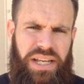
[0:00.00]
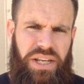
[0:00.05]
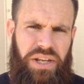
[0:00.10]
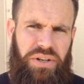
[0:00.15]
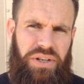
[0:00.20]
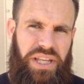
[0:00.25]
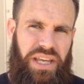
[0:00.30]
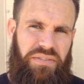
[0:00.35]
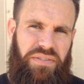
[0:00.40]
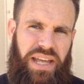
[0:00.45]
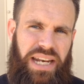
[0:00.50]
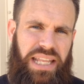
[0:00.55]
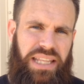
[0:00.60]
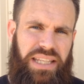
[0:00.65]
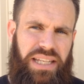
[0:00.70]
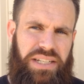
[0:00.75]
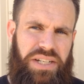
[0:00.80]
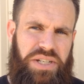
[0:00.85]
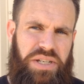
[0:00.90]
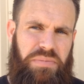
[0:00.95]
you'd give
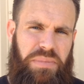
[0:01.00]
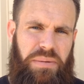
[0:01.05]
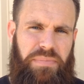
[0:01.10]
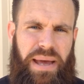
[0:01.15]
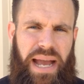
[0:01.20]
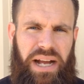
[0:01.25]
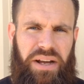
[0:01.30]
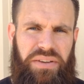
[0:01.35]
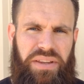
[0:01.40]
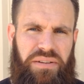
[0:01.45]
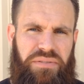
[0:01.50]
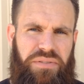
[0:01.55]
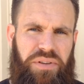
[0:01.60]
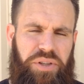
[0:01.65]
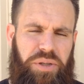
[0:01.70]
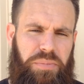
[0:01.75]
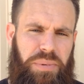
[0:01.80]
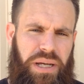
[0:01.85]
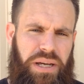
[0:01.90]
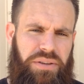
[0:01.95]
anything just to be back on that
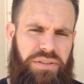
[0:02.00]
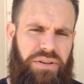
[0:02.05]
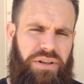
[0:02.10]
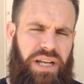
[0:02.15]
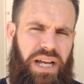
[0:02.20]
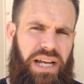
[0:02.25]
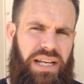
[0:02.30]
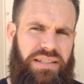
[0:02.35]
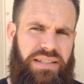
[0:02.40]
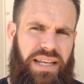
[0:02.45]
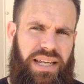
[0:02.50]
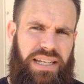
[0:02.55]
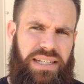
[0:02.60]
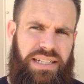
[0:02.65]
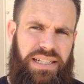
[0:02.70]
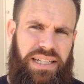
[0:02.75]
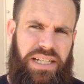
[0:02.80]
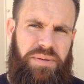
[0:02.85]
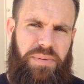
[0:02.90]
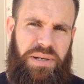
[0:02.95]
field to play with your guys,
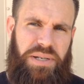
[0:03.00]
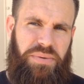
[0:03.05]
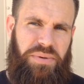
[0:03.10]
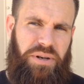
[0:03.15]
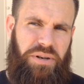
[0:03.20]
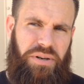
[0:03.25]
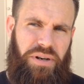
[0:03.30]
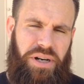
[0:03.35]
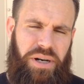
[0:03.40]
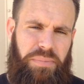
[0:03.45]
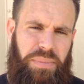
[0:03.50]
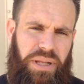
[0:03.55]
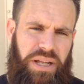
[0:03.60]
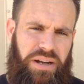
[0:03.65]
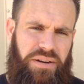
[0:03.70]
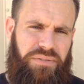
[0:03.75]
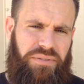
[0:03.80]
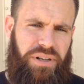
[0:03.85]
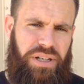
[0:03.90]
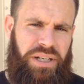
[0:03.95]
and especially when you're on a
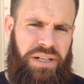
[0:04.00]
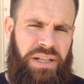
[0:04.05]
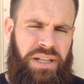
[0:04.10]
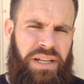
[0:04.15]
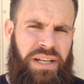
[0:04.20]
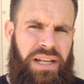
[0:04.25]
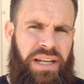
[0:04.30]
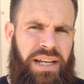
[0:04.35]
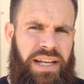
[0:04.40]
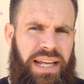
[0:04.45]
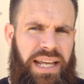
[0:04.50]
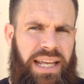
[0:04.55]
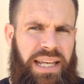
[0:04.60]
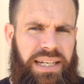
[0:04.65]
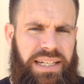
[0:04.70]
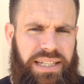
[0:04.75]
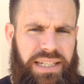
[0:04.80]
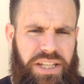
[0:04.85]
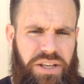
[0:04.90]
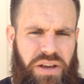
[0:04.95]
playoff run
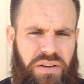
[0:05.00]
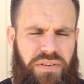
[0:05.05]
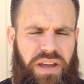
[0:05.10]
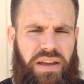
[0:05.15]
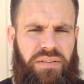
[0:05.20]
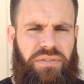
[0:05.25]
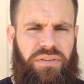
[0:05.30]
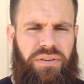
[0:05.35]
and you have